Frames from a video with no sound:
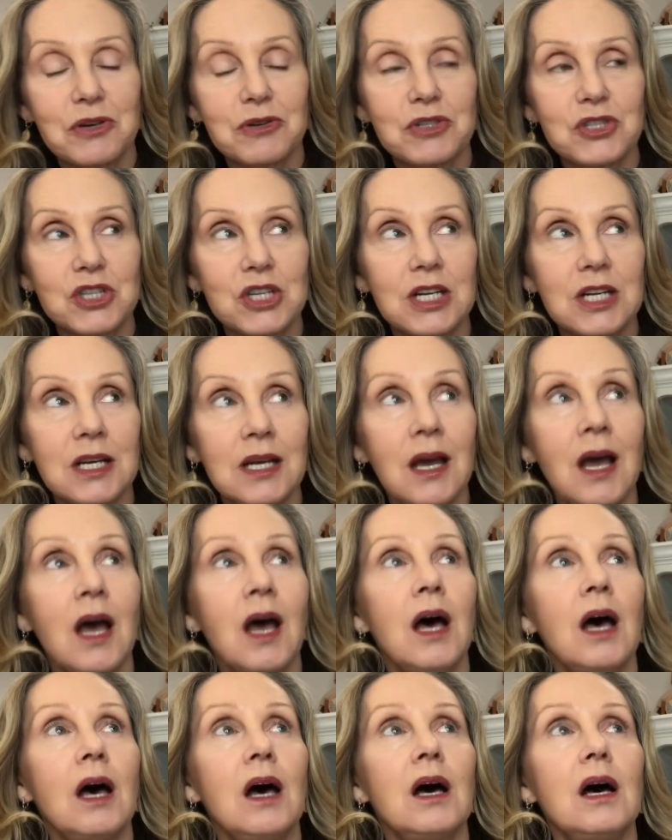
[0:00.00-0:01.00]
So she
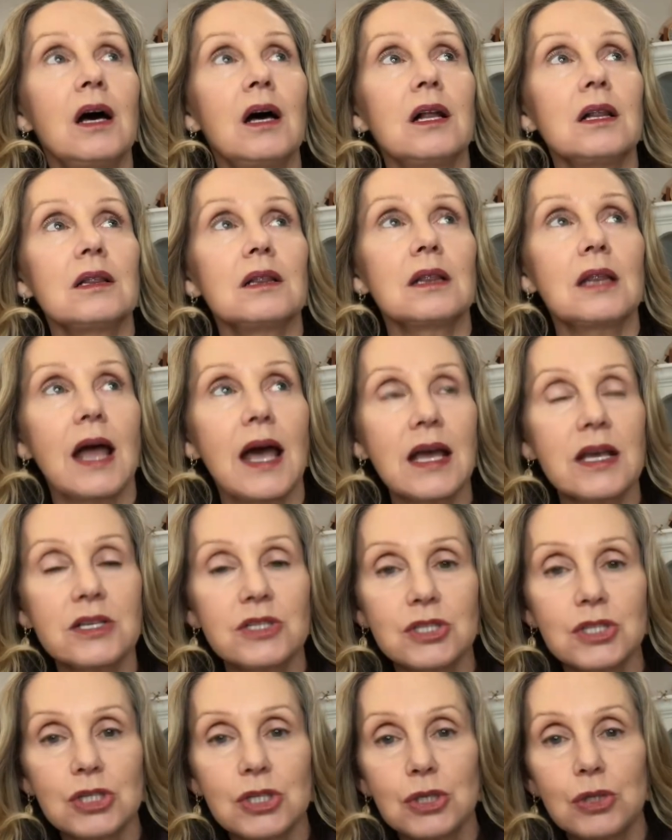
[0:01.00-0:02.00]

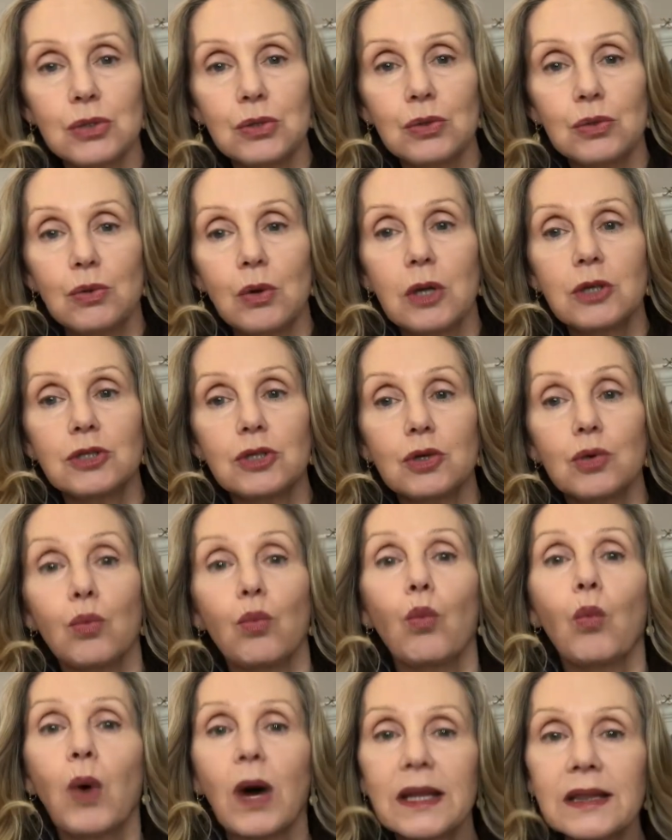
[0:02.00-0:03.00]
likes to
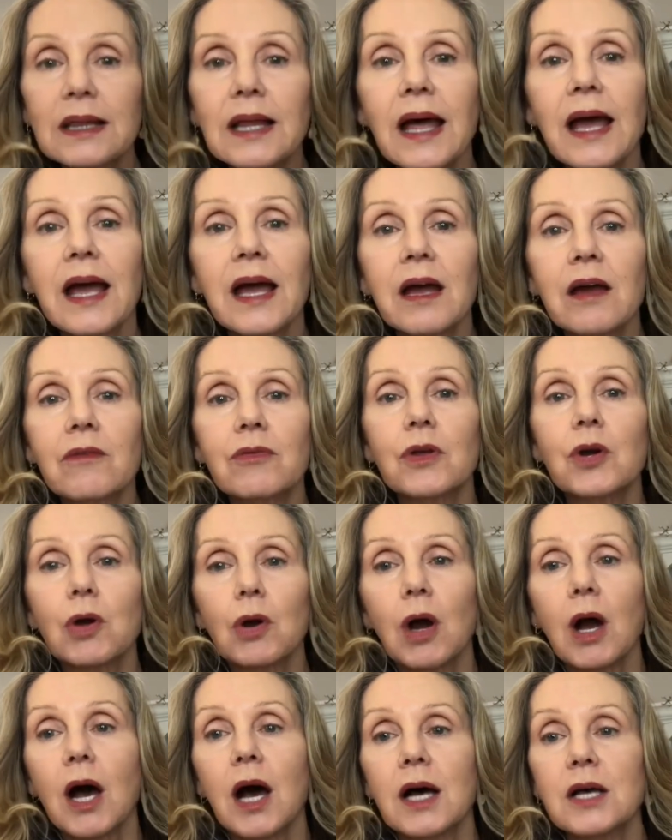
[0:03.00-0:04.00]
do one leg of the
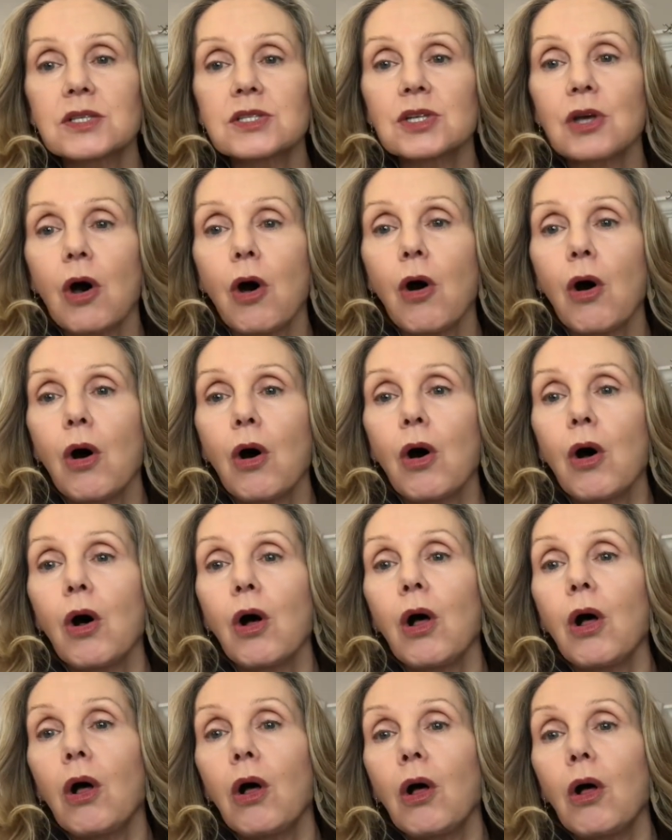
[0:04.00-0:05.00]
cross
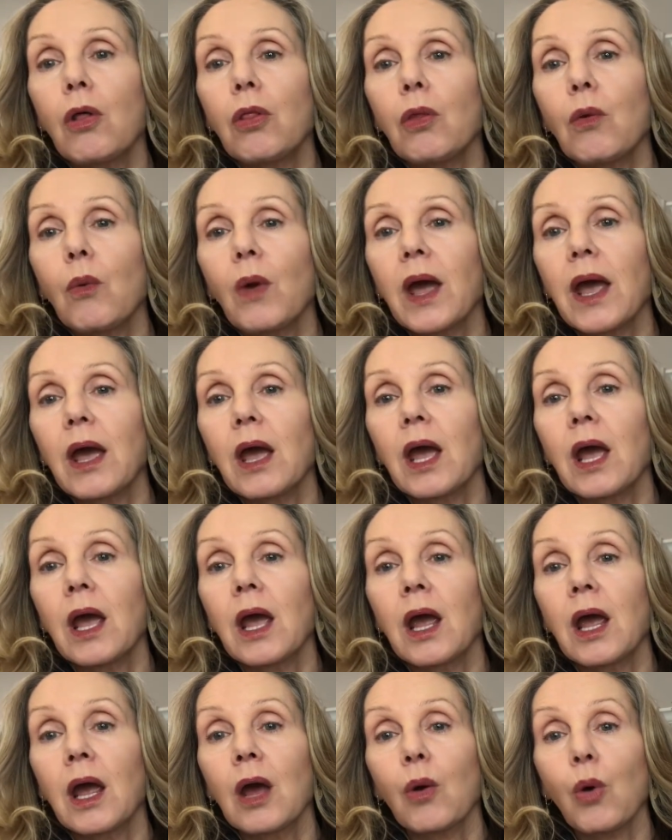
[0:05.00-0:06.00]
all the
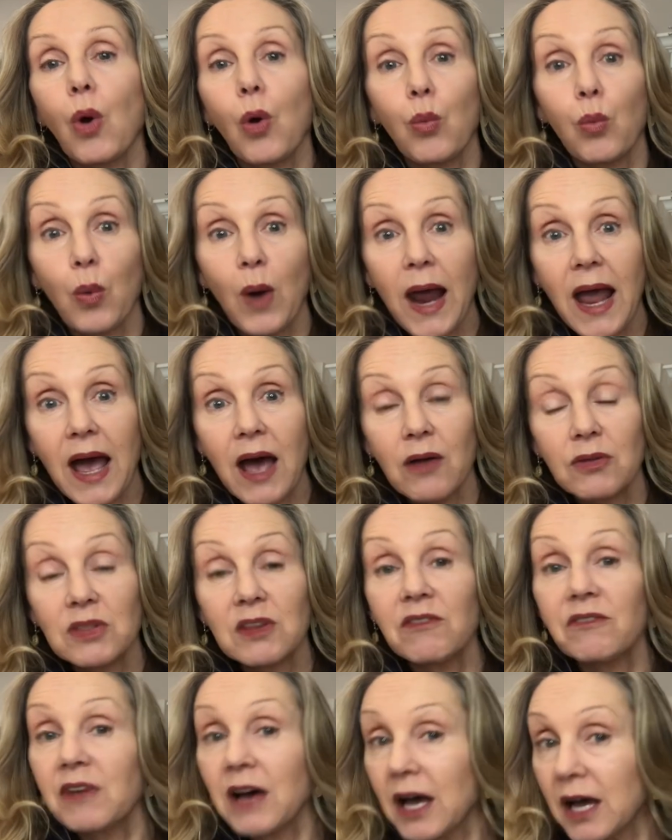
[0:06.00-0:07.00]
way
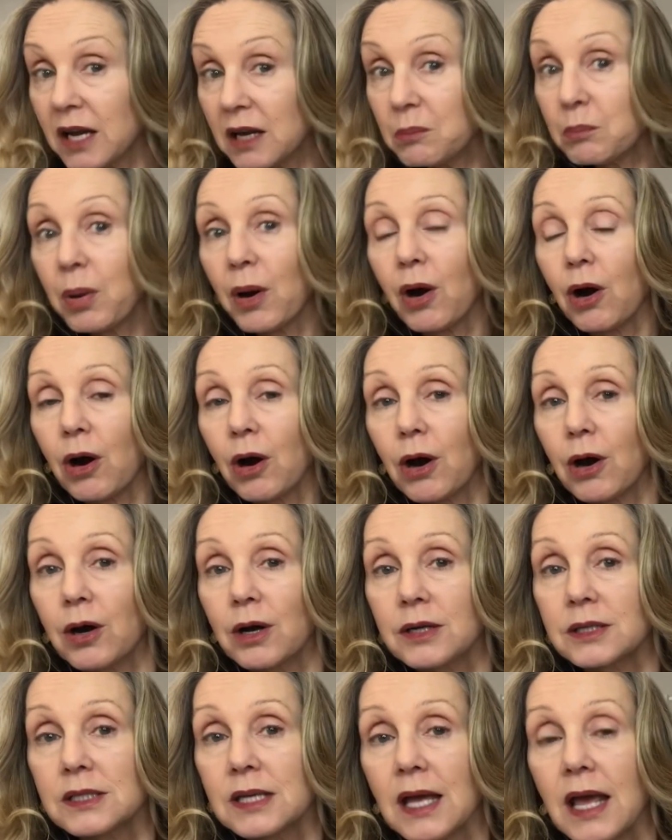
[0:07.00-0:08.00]
around the vine
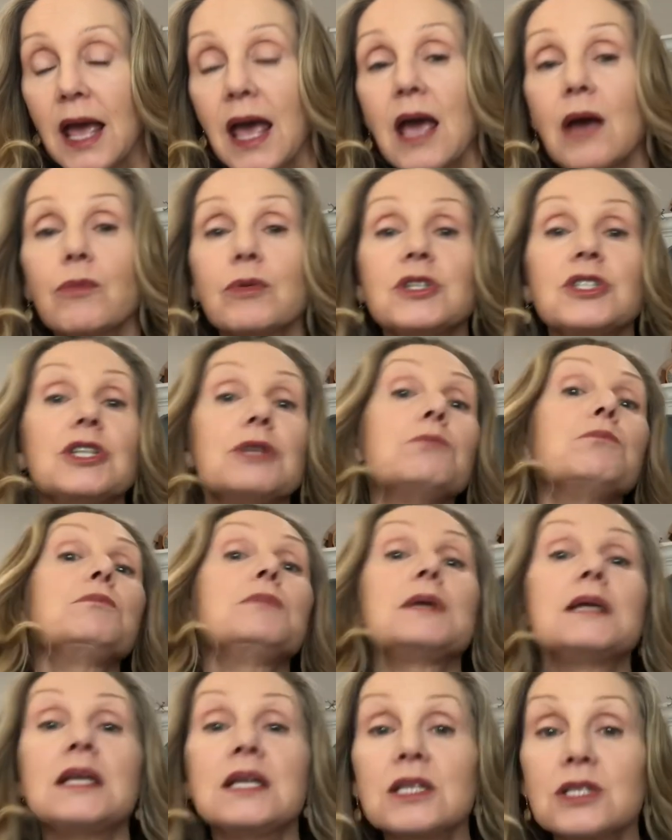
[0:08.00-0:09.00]
part. And when she
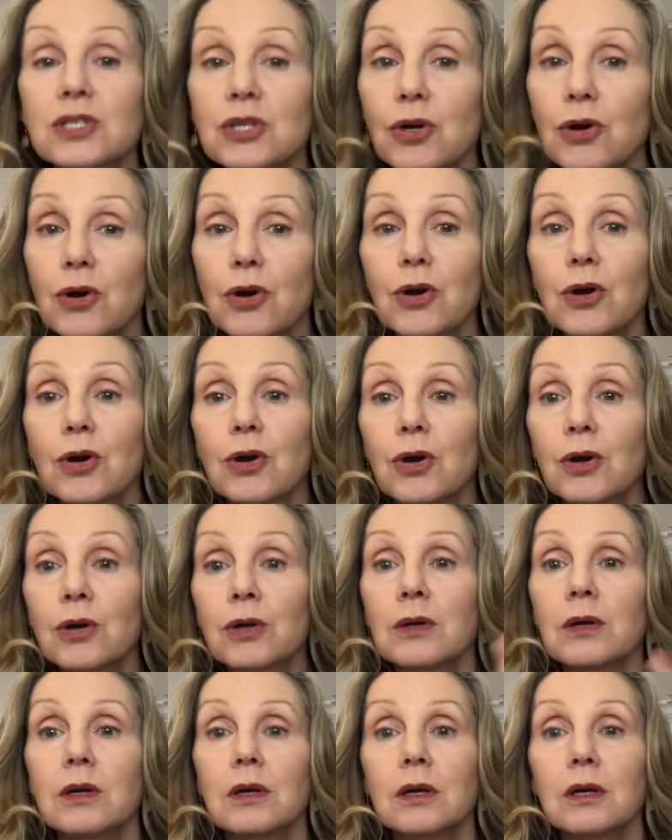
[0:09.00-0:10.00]
meets
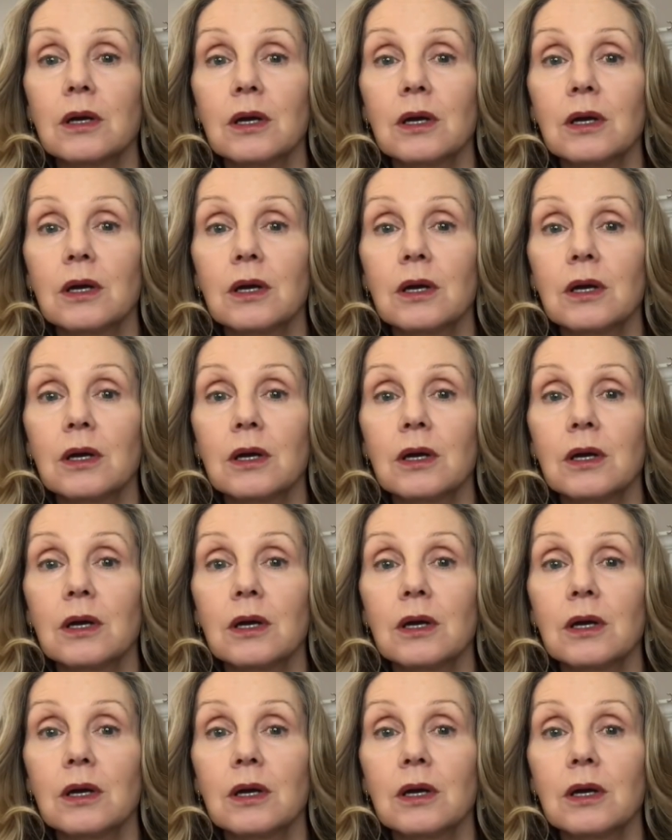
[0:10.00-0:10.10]
her,